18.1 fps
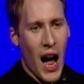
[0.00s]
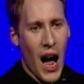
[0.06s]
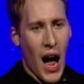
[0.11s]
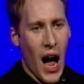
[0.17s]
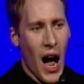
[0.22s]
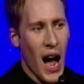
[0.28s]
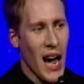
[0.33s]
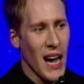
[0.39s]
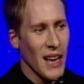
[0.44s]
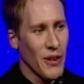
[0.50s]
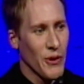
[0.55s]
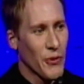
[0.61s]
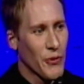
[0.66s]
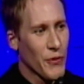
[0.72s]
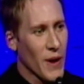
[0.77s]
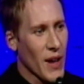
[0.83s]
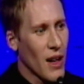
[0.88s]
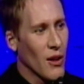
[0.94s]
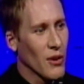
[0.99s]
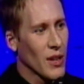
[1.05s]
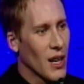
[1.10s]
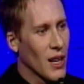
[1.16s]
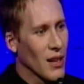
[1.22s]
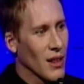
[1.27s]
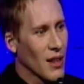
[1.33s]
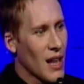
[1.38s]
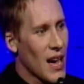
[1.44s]
I felt a
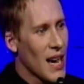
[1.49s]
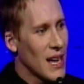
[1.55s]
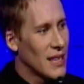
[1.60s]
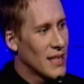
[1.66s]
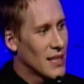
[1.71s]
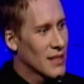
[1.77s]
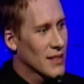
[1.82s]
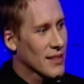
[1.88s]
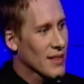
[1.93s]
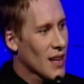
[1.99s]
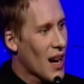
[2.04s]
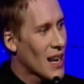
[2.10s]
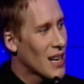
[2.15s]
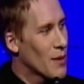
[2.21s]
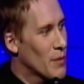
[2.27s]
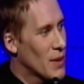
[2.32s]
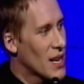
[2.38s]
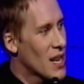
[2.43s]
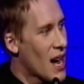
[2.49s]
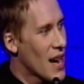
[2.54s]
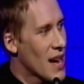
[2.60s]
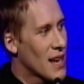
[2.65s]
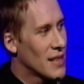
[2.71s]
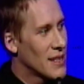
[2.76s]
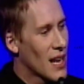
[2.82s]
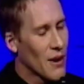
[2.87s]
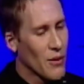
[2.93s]
light inside of me I
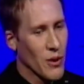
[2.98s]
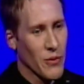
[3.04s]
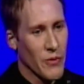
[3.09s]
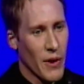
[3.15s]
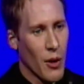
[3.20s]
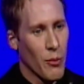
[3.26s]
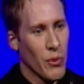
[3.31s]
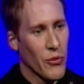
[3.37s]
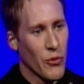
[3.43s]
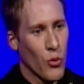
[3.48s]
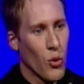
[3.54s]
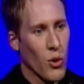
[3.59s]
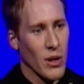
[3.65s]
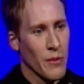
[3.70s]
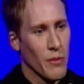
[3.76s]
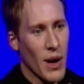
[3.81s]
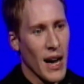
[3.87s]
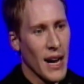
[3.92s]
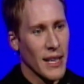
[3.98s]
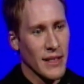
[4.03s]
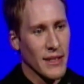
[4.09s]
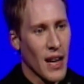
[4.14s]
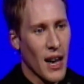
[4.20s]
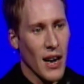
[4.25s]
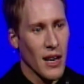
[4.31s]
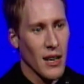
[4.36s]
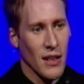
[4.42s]
had never felt before in my
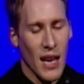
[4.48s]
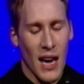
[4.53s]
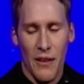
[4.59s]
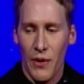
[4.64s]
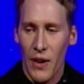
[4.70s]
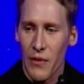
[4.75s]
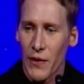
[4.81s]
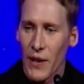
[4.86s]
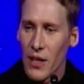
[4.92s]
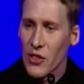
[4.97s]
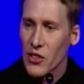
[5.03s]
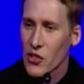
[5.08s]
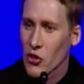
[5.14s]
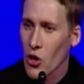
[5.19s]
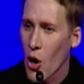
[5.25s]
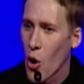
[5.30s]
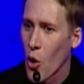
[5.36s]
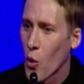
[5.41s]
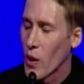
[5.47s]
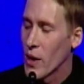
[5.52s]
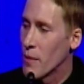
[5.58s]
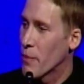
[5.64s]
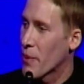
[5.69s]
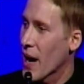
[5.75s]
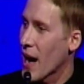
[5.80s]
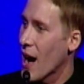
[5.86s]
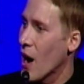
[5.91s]
entire life. I felt so
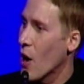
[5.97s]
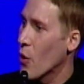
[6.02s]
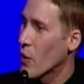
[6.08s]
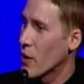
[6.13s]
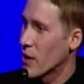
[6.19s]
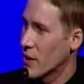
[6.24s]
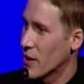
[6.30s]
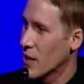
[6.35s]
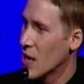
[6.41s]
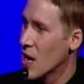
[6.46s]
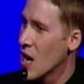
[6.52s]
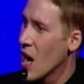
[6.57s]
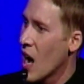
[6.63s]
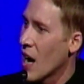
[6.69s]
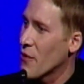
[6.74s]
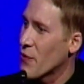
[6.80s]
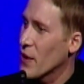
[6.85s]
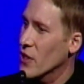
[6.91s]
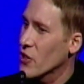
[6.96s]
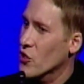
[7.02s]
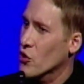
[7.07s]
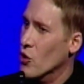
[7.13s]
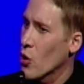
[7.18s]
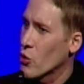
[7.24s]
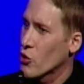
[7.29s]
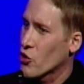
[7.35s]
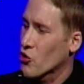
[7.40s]
empowered. I felt
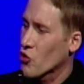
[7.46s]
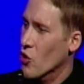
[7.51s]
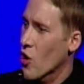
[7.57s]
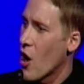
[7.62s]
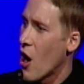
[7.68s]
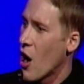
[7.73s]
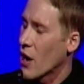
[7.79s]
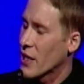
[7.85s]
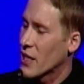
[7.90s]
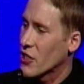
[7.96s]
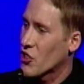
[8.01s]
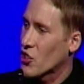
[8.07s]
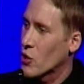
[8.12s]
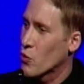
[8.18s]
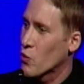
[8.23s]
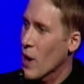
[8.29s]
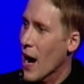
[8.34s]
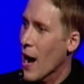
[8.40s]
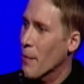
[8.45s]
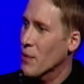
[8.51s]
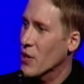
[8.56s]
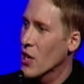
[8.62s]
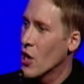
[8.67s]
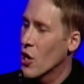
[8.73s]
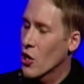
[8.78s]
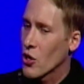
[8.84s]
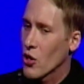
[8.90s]
so strong, and as she wrapped
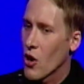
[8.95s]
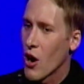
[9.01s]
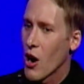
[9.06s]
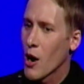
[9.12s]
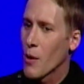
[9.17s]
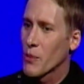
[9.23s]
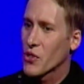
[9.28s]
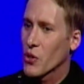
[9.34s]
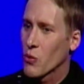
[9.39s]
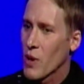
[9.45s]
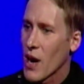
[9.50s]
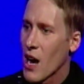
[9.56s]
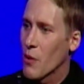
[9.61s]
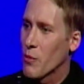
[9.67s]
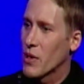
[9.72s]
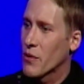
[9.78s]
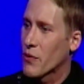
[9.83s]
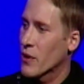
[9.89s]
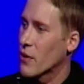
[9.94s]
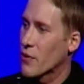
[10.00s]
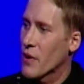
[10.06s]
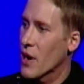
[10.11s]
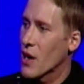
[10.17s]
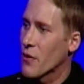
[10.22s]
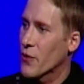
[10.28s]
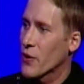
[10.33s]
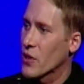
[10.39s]
her arms around me for the
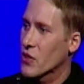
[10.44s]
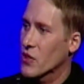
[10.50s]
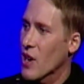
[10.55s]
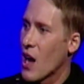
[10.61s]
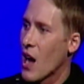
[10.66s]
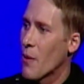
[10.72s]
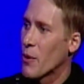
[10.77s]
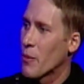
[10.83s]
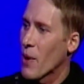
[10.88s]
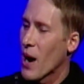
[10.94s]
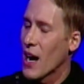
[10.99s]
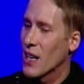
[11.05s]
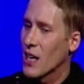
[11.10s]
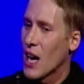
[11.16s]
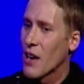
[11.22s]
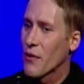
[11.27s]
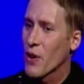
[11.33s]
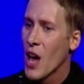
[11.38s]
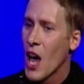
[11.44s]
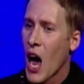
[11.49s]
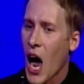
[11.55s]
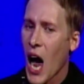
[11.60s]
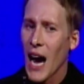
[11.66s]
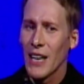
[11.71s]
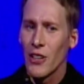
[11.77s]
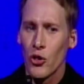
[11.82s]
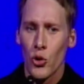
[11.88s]
very first time in my life,
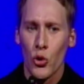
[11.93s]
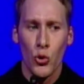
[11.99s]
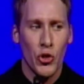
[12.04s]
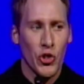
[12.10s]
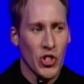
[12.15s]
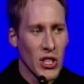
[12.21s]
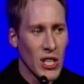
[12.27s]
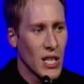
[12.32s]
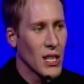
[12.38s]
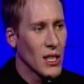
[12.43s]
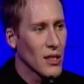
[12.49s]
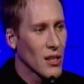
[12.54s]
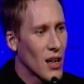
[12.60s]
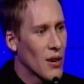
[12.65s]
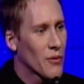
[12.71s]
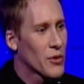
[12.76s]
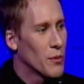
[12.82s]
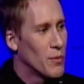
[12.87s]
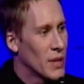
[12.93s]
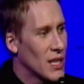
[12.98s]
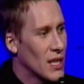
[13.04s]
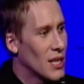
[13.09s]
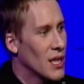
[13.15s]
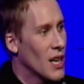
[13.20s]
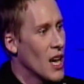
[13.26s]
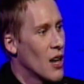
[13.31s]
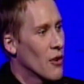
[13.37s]
I knew she loved
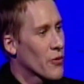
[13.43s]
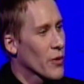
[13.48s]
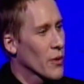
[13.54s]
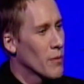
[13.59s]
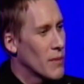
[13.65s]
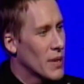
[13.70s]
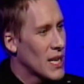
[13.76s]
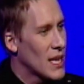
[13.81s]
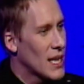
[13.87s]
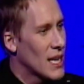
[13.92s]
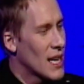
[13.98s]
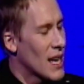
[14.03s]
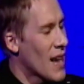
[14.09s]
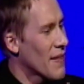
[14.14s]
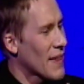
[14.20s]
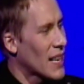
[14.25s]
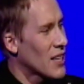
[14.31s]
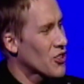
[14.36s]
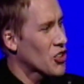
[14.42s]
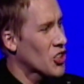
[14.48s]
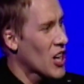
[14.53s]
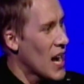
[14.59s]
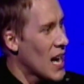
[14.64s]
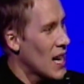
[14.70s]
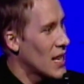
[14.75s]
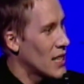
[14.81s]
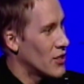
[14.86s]
me for me, and that
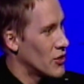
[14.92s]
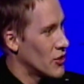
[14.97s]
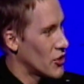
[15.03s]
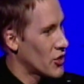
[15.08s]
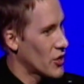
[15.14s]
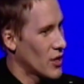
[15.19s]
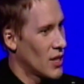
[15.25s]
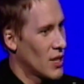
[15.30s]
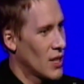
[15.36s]
change.